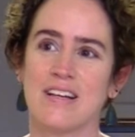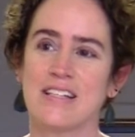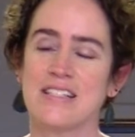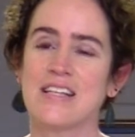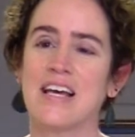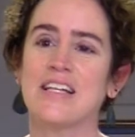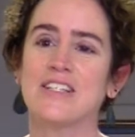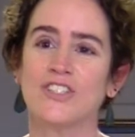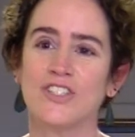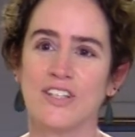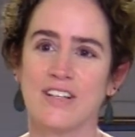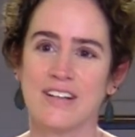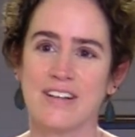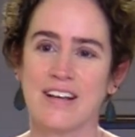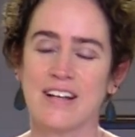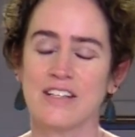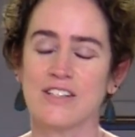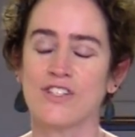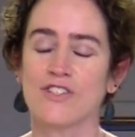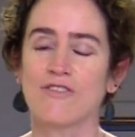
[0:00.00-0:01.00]
attention
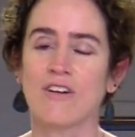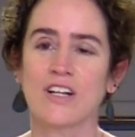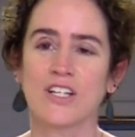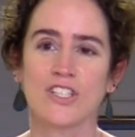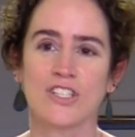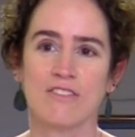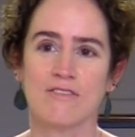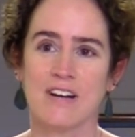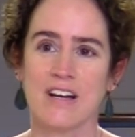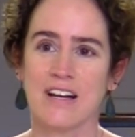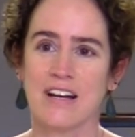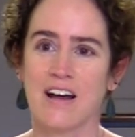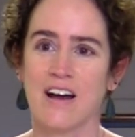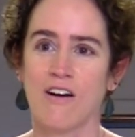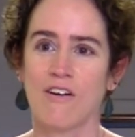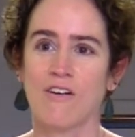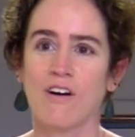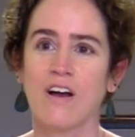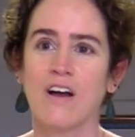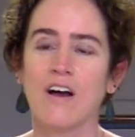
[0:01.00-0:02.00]
and instruction right
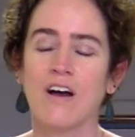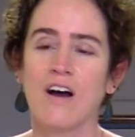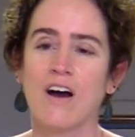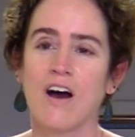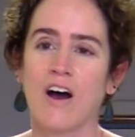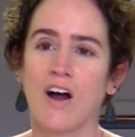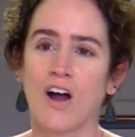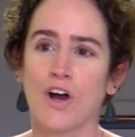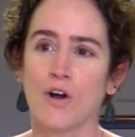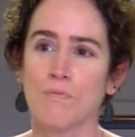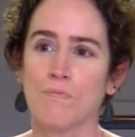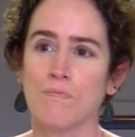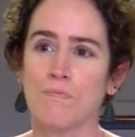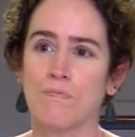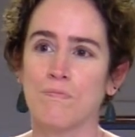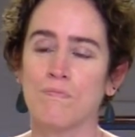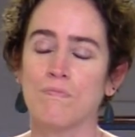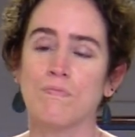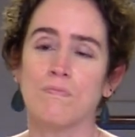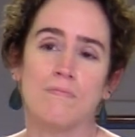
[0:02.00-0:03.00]
now are
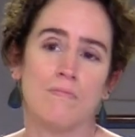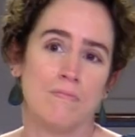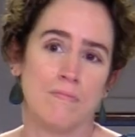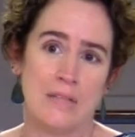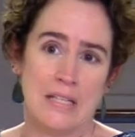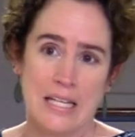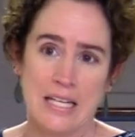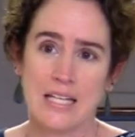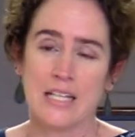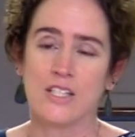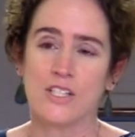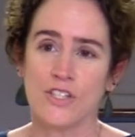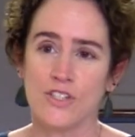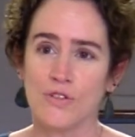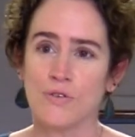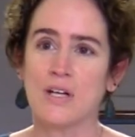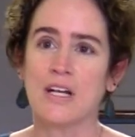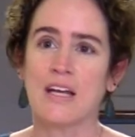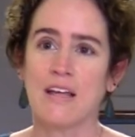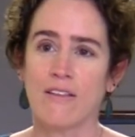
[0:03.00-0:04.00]
needing to
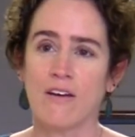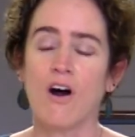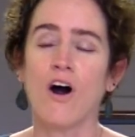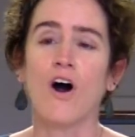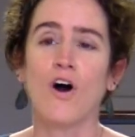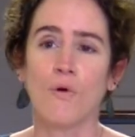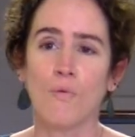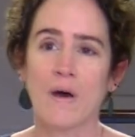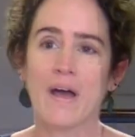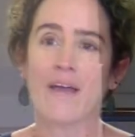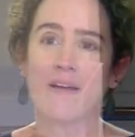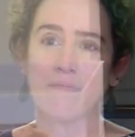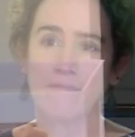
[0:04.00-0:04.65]
do it in the hallway.